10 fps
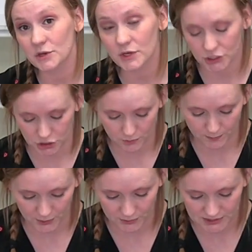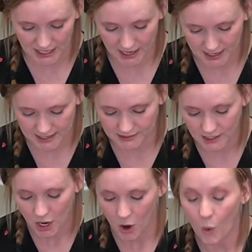you can do both sides
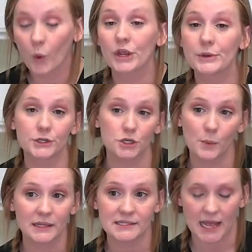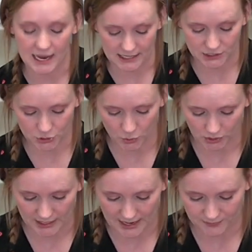or you can do one side. It's
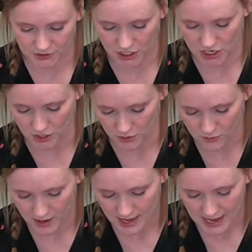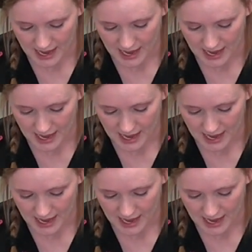totally up to you.